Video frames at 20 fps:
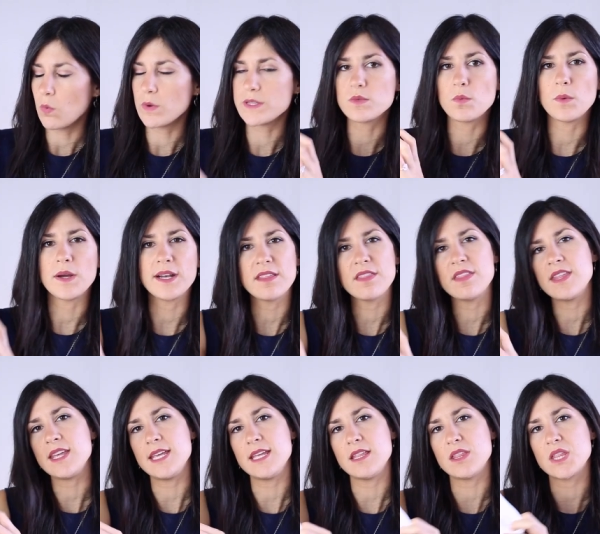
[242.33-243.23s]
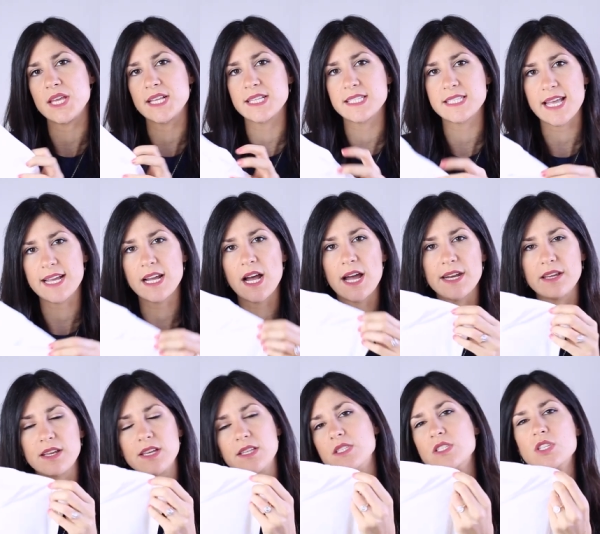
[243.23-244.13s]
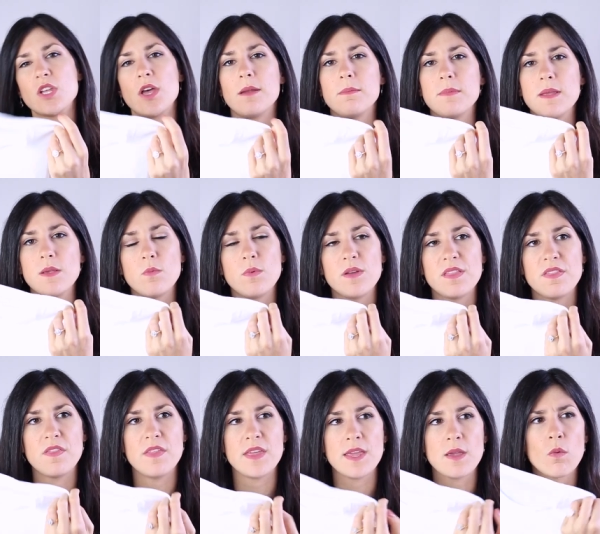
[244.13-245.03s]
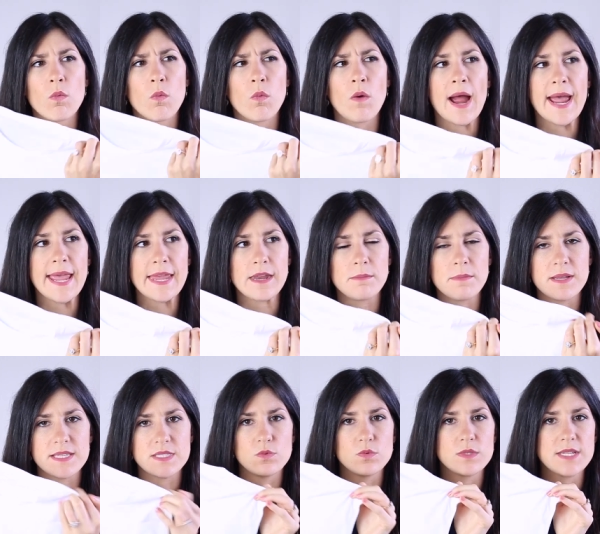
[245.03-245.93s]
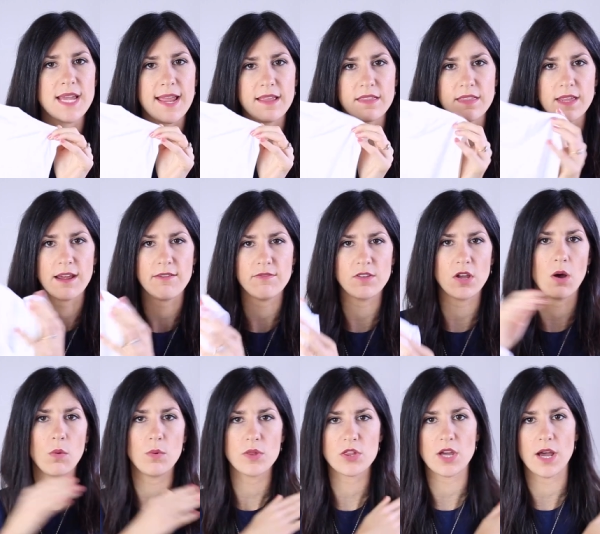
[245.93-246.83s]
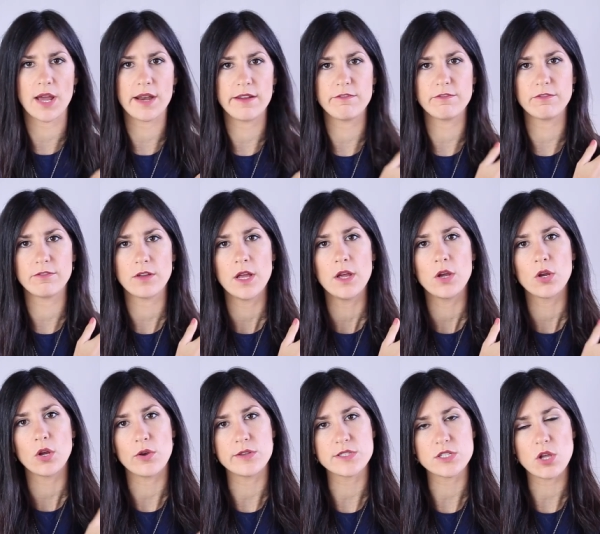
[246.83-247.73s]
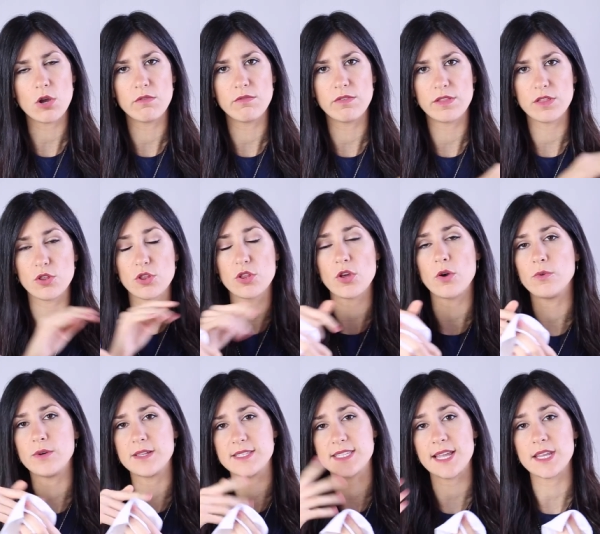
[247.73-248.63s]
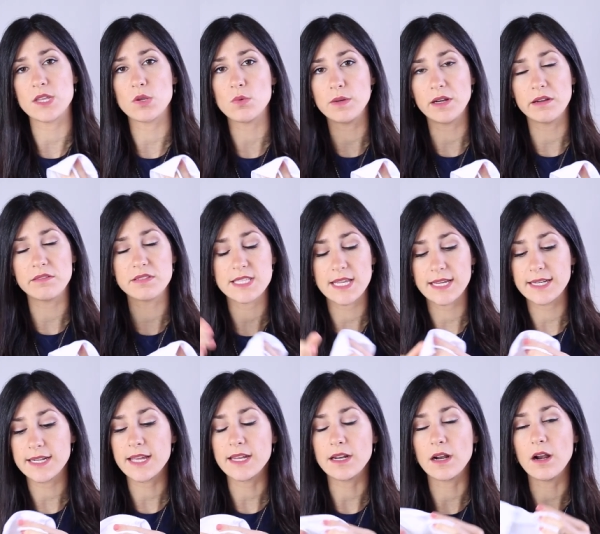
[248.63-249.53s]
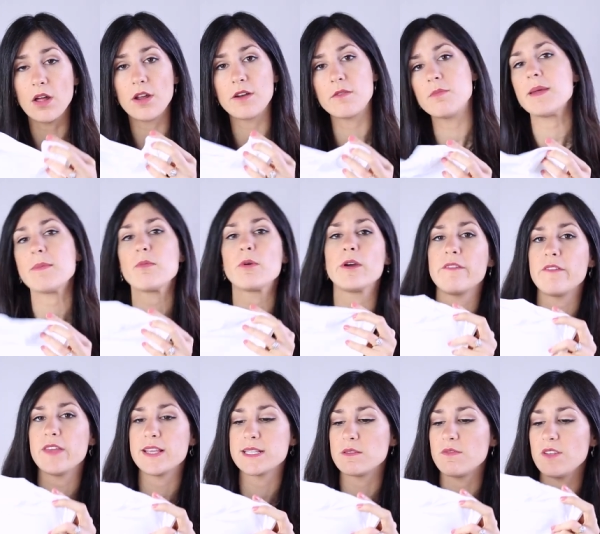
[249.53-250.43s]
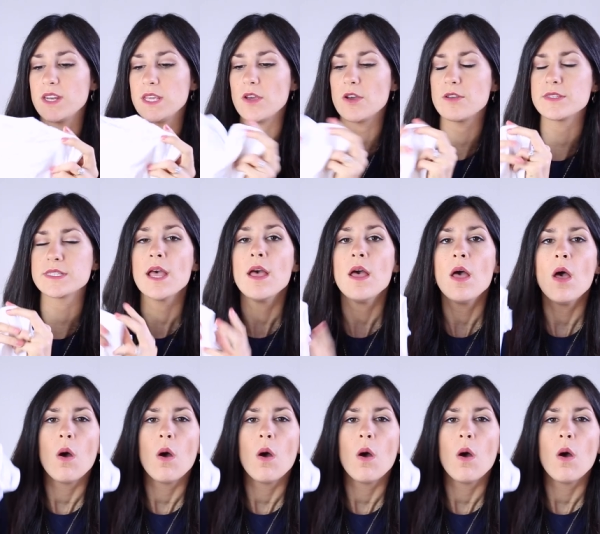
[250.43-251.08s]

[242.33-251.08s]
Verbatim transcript: was one of the things that kind of concerned me with the Ryan muscle tank that I've got, which kind of goes over the shoulders and you will have seen in a lot of my previous videos.